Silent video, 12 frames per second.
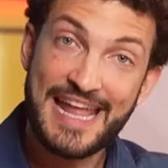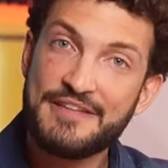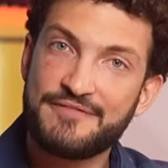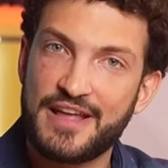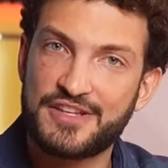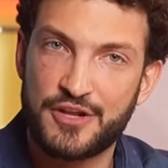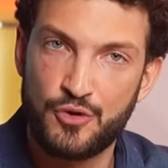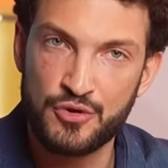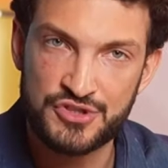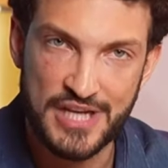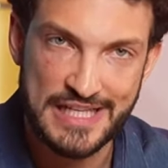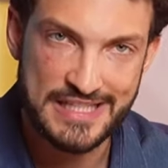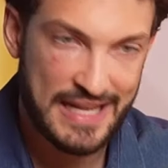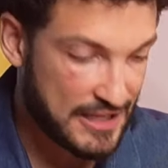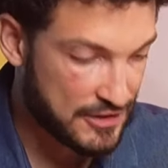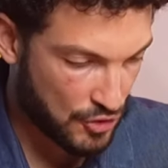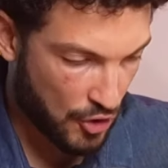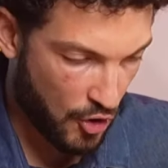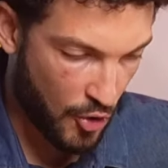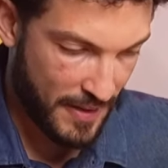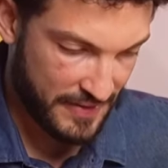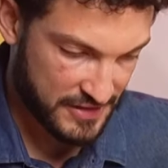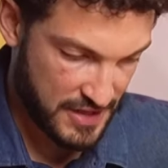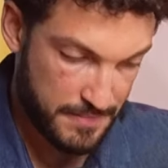If it doesn't say this, like in
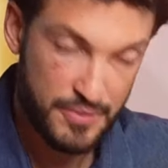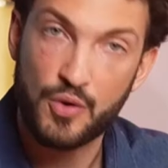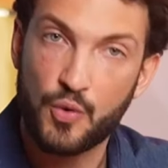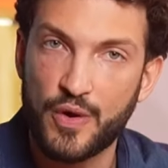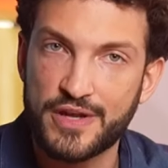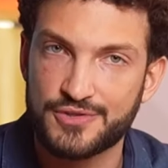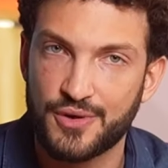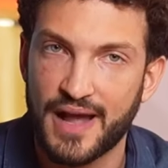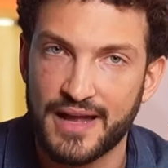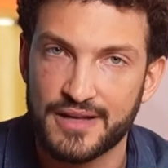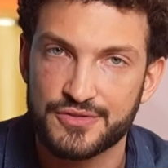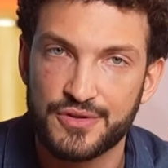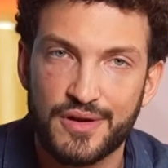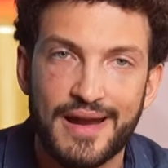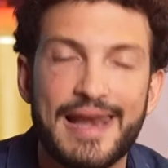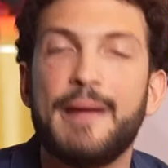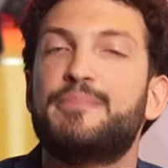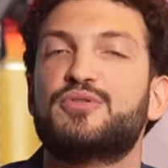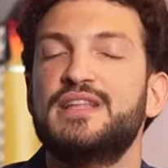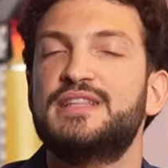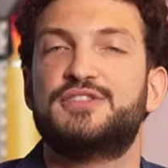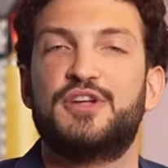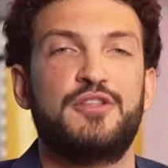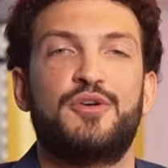this case, your protection is
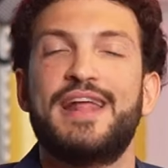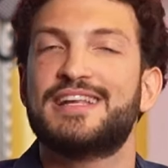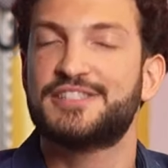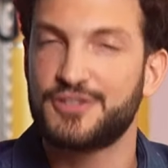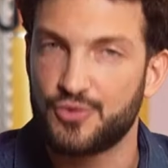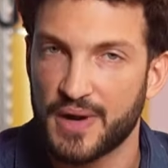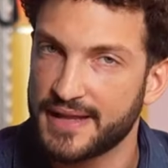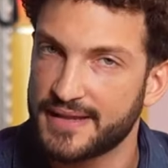not guaranteed.